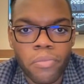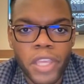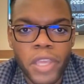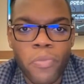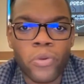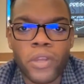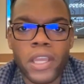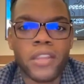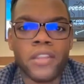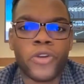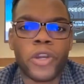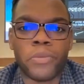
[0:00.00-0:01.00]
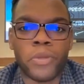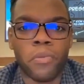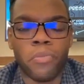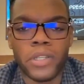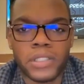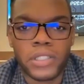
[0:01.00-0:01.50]
people in the crypto
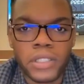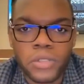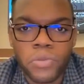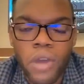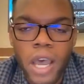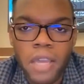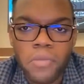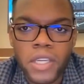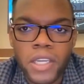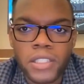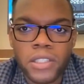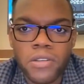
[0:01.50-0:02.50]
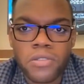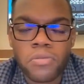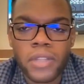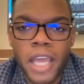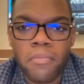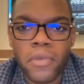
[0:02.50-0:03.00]
business. Why? Because
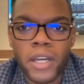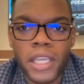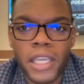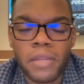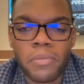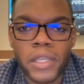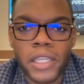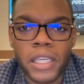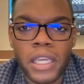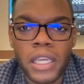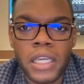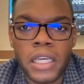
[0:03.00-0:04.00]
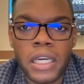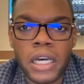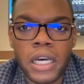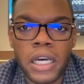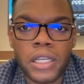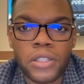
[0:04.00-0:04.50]
that money can be
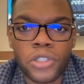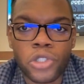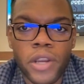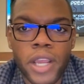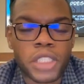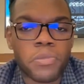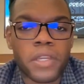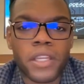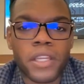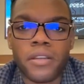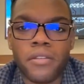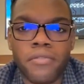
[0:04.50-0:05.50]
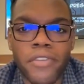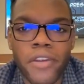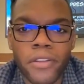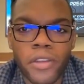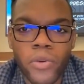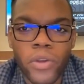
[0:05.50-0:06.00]
transmitted
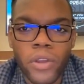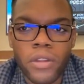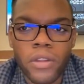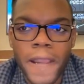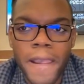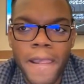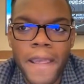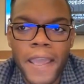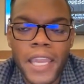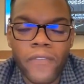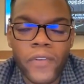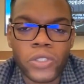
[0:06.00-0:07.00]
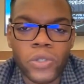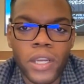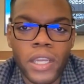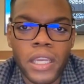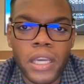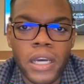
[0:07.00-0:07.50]
fairly quickly, and if it's on
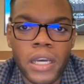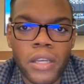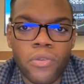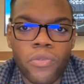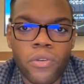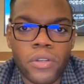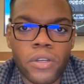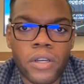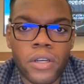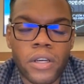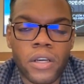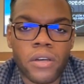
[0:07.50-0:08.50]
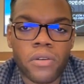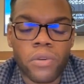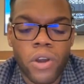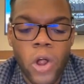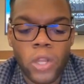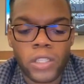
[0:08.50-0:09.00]
we'll
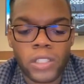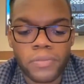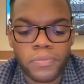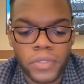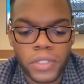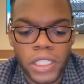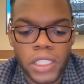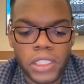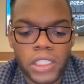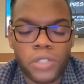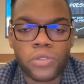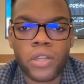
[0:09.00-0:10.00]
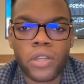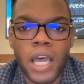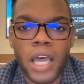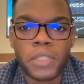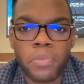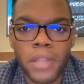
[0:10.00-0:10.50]
call it
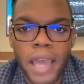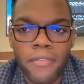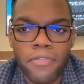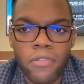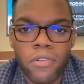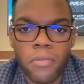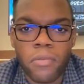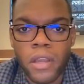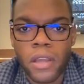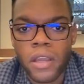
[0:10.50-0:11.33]
decentralized platform,